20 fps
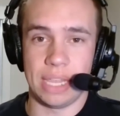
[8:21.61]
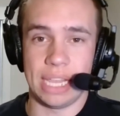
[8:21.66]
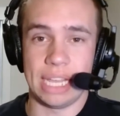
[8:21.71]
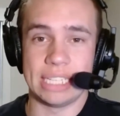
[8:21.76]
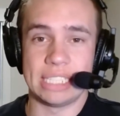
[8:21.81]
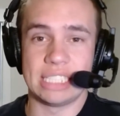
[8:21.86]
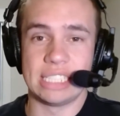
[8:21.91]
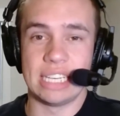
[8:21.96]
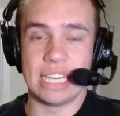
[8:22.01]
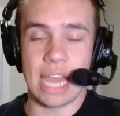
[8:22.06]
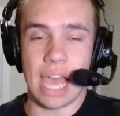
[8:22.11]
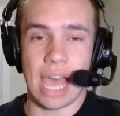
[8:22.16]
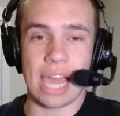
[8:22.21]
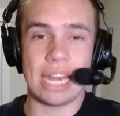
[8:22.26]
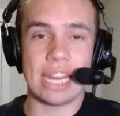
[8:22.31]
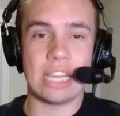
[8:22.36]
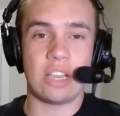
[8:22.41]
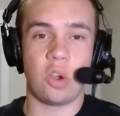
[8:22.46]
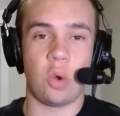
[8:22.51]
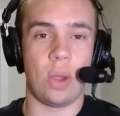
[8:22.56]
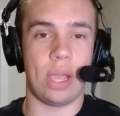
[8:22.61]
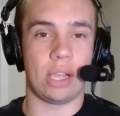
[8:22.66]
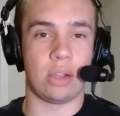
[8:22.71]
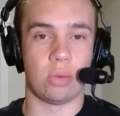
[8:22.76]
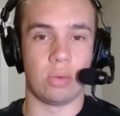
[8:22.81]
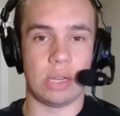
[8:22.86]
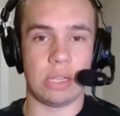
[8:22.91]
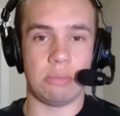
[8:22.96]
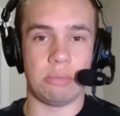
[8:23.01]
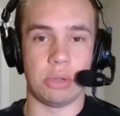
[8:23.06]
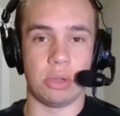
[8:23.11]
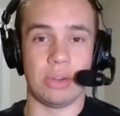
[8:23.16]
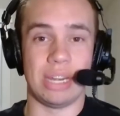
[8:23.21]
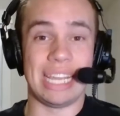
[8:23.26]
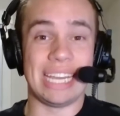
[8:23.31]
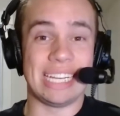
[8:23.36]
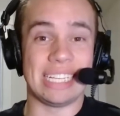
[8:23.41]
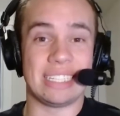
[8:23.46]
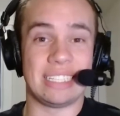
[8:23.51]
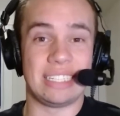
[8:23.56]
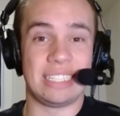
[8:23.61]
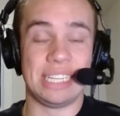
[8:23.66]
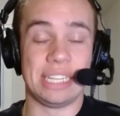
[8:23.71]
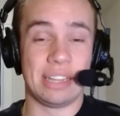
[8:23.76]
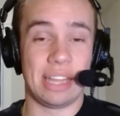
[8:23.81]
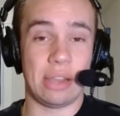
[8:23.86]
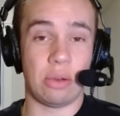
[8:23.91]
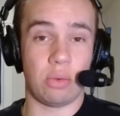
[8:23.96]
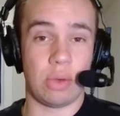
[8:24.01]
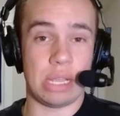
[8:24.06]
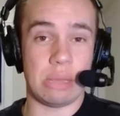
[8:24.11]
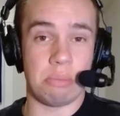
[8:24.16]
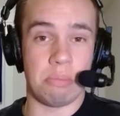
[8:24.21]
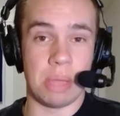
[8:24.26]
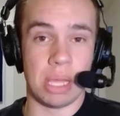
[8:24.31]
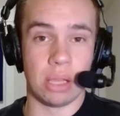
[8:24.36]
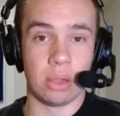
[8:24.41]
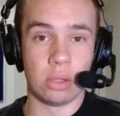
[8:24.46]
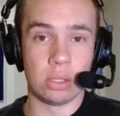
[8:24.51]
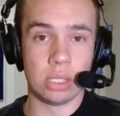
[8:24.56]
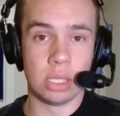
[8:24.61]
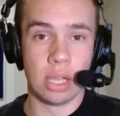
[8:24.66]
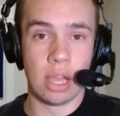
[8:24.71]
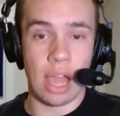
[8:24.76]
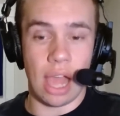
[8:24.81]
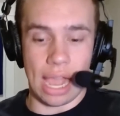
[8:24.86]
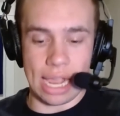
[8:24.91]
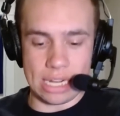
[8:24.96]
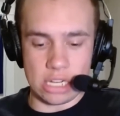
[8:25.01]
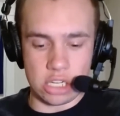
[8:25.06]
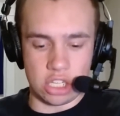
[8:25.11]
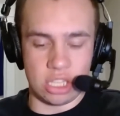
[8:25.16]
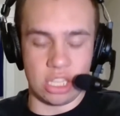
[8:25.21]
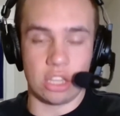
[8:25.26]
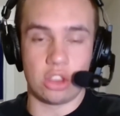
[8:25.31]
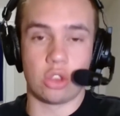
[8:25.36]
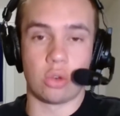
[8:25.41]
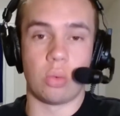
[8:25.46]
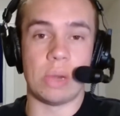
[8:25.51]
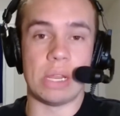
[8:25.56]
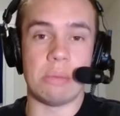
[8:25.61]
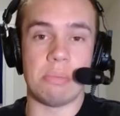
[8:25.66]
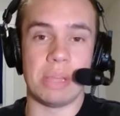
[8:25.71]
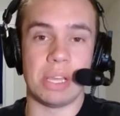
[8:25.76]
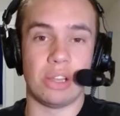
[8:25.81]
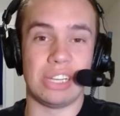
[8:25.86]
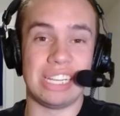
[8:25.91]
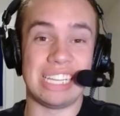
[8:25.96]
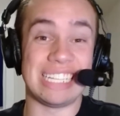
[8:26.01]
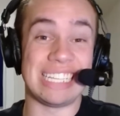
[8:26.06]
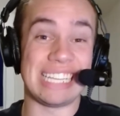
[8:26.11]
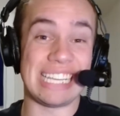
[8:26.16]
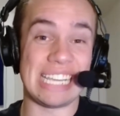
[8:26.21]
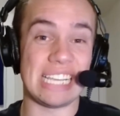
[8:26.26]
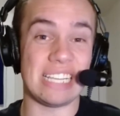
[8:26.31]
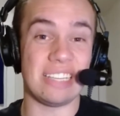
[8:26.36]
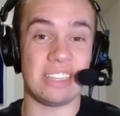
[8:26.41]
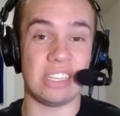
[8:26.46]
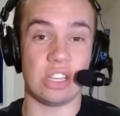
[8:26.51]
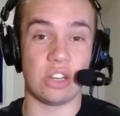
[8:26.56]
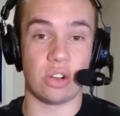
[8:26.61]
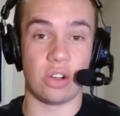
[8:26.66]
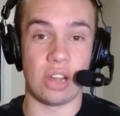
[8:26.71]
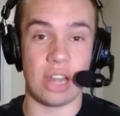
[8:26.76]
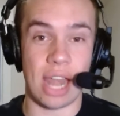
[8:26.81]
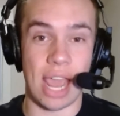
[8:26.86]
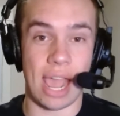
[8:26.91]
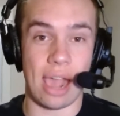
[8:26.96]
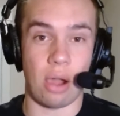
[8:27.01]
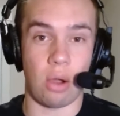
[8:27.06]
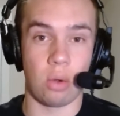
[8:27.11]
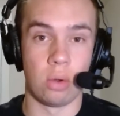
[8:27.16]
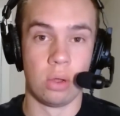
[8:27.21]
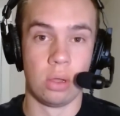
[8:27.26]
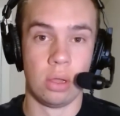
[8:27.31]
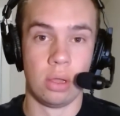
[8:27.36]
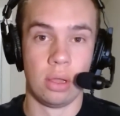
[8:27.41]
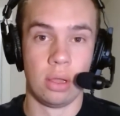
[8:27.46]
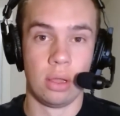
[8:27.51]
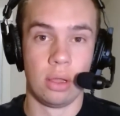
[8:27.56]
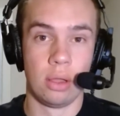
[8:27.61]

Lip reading: It's not a quick reboot. It is still a rebuild. I just think the rebuild is easier now